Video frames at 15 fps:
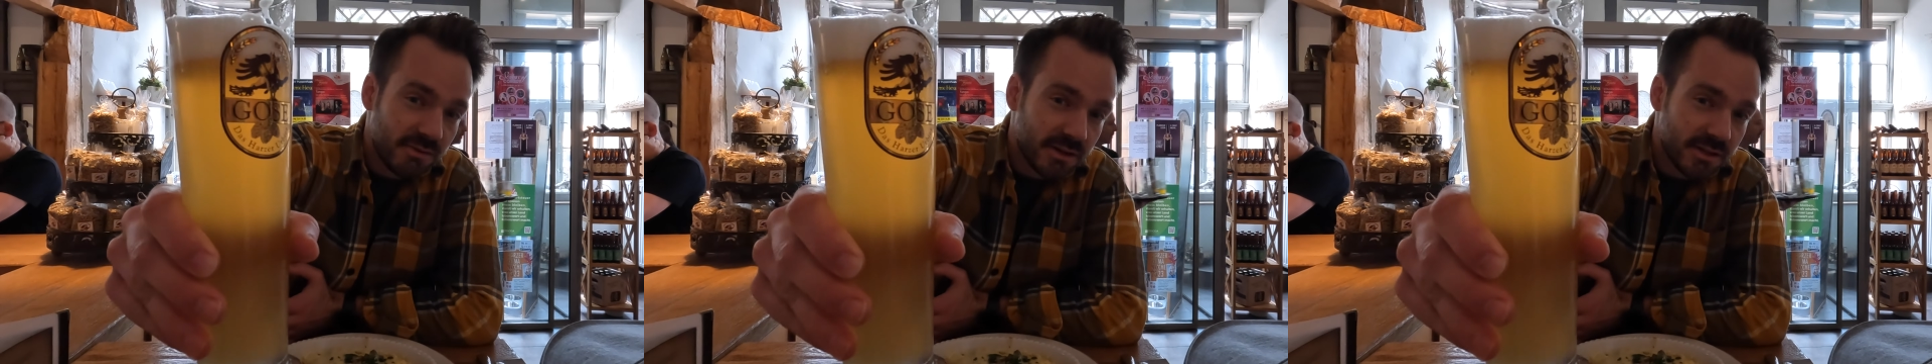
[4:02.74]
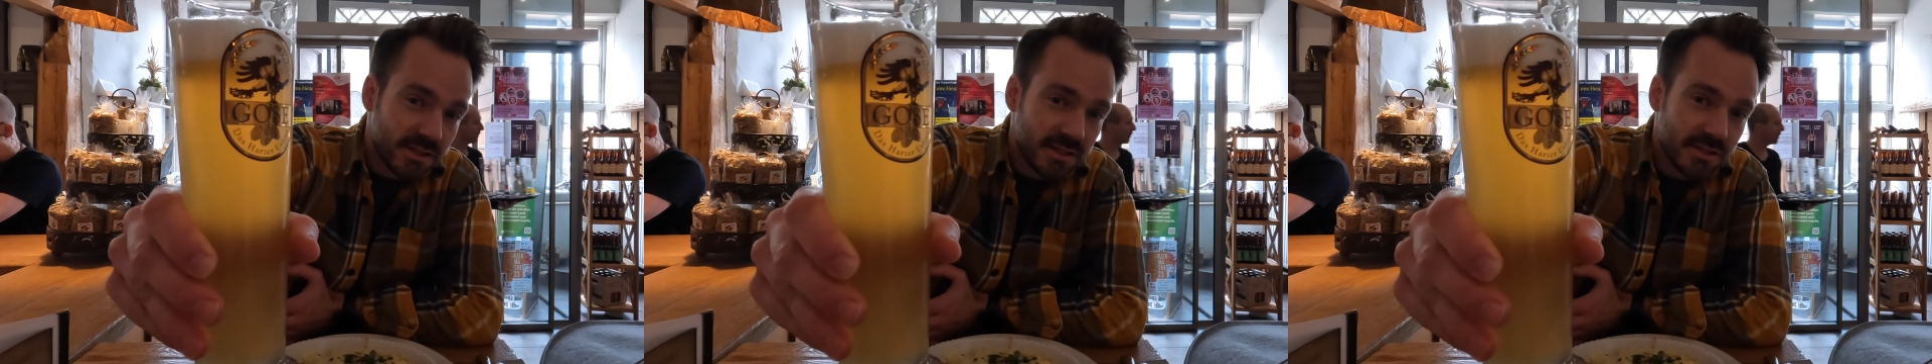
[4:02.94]

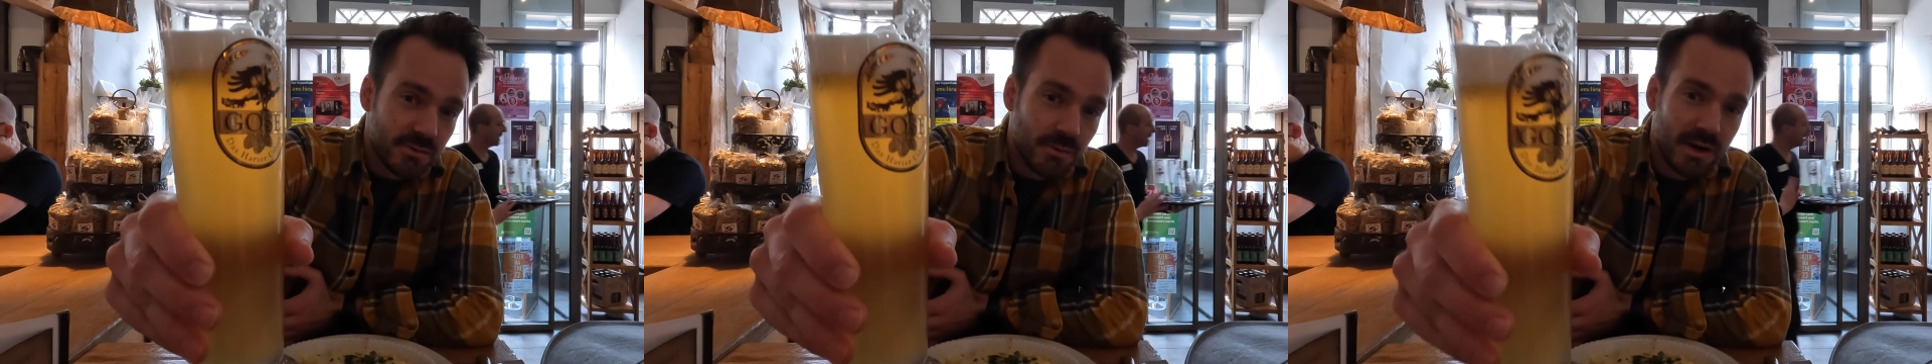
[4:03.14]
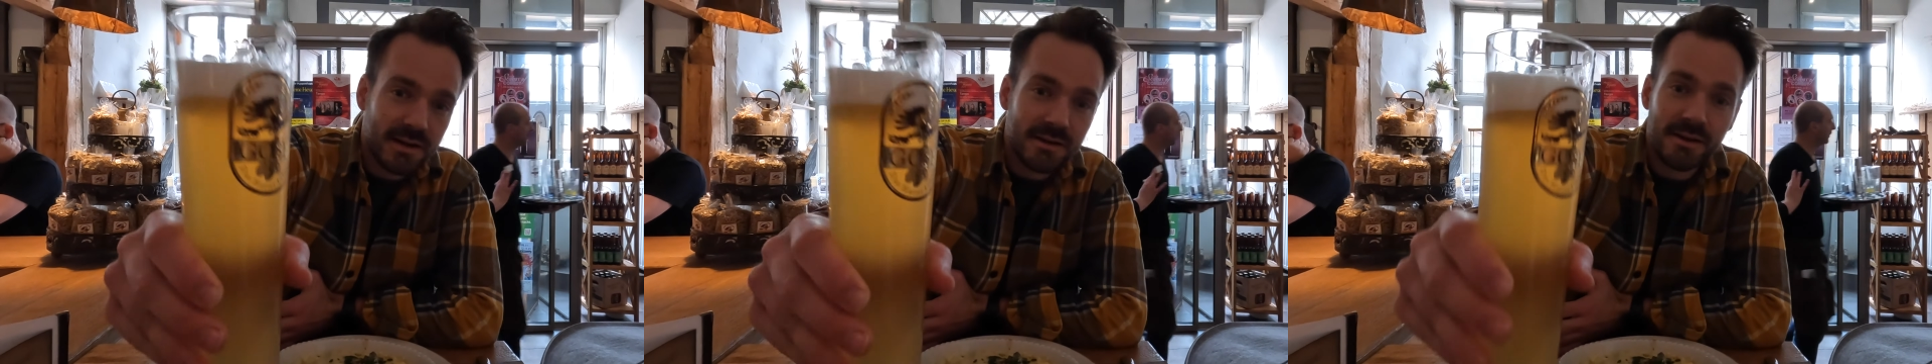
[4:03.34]
finish this
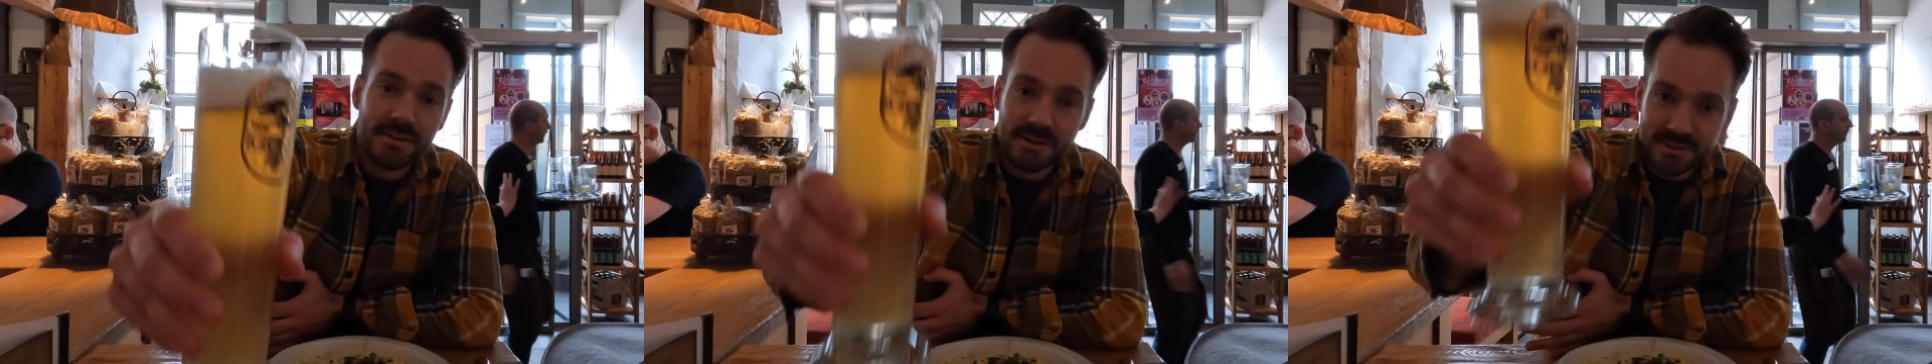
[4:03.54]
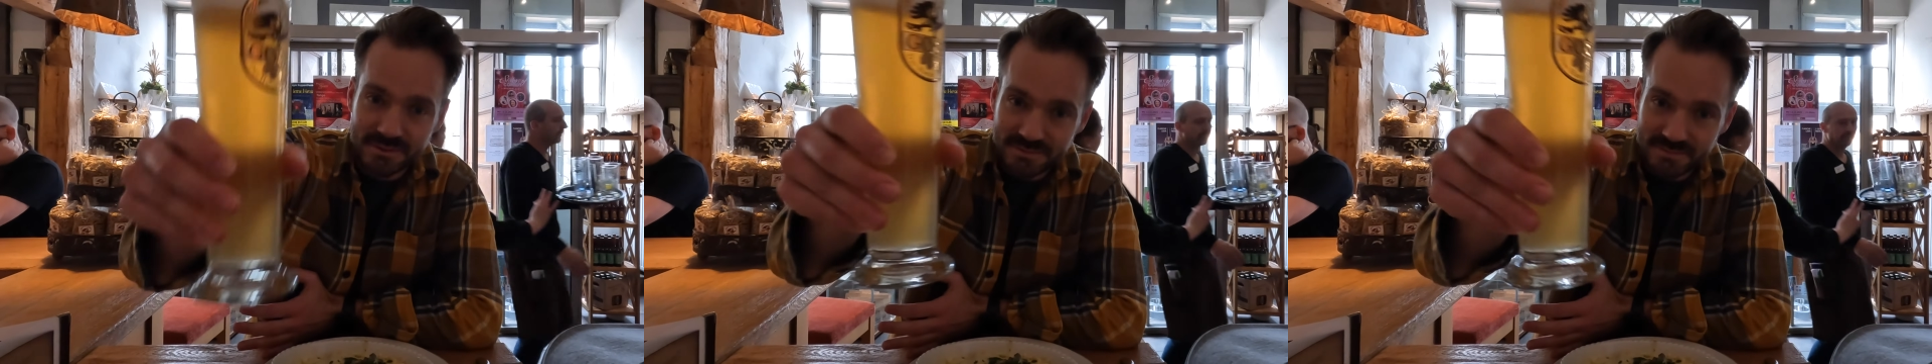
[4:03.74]
one
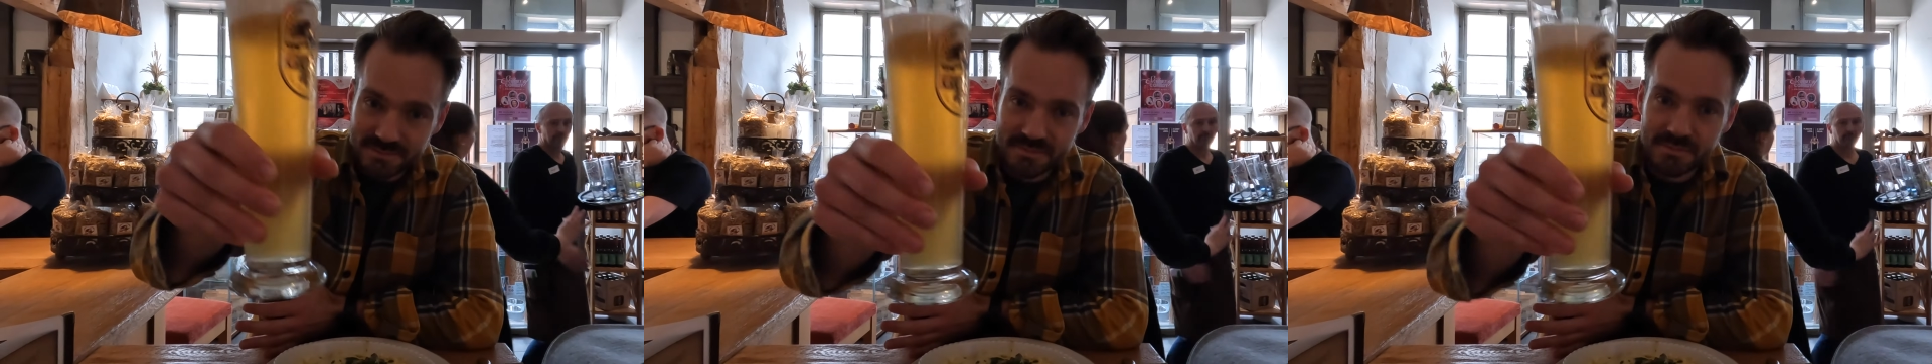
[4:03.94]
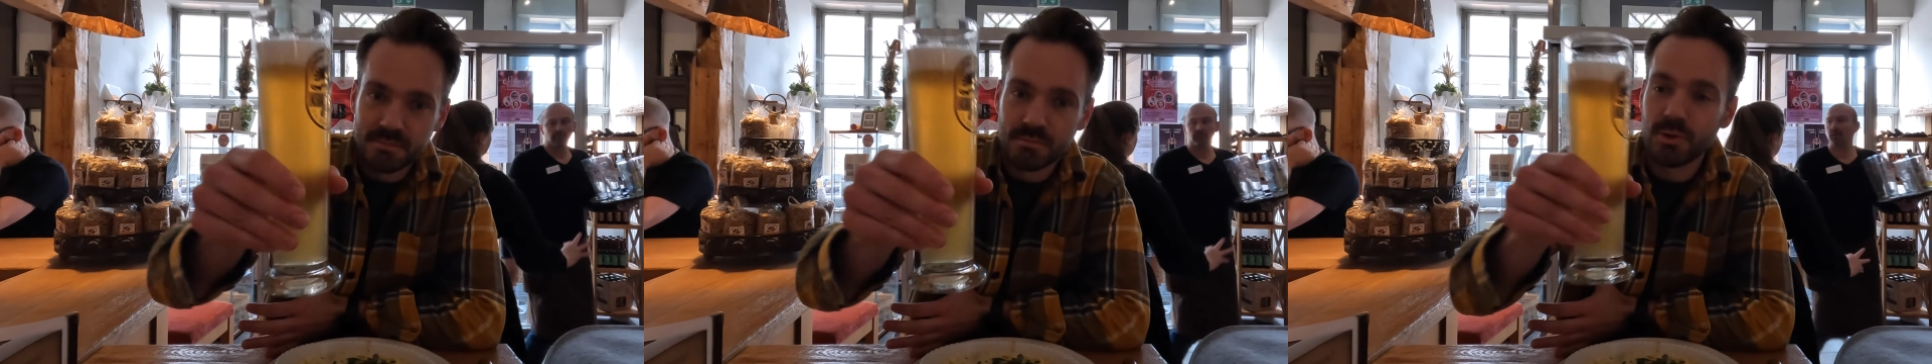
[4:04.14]
another.
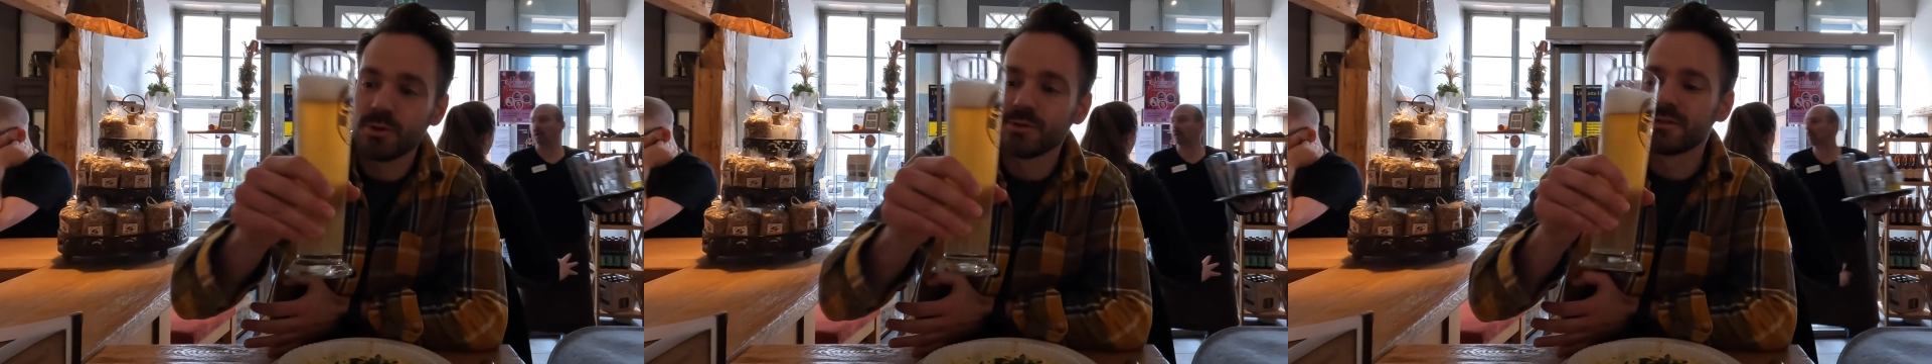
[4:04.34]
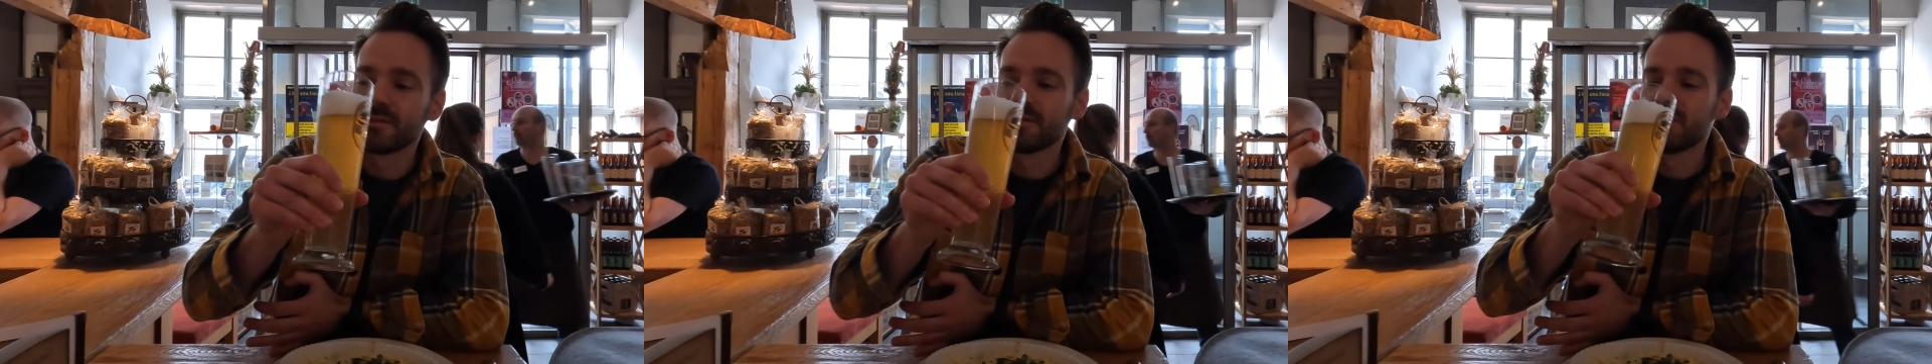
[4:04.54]

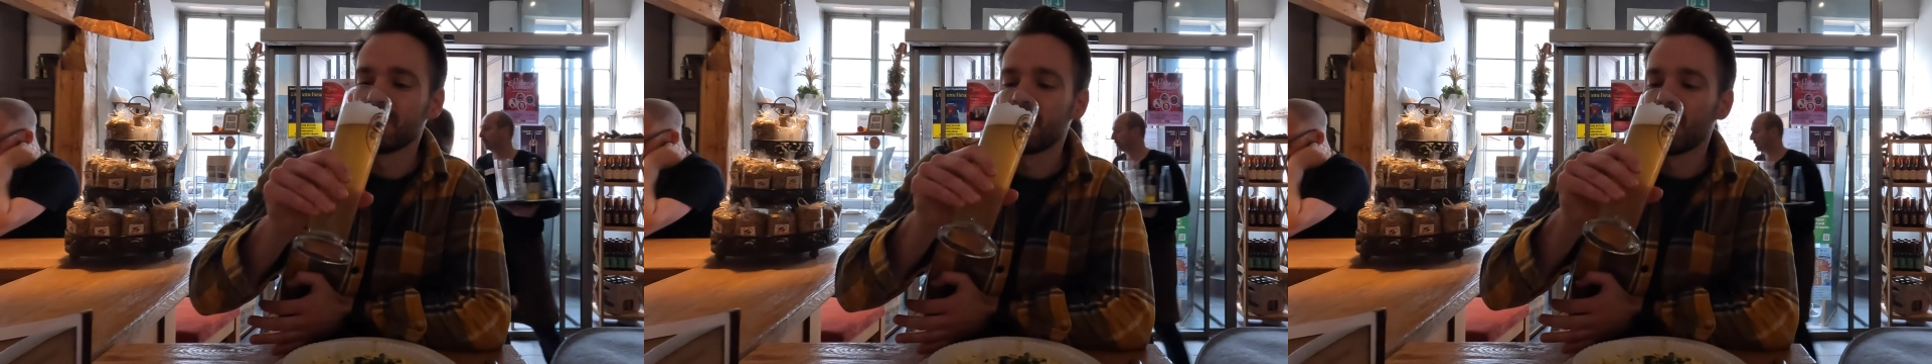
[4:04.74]
Prost.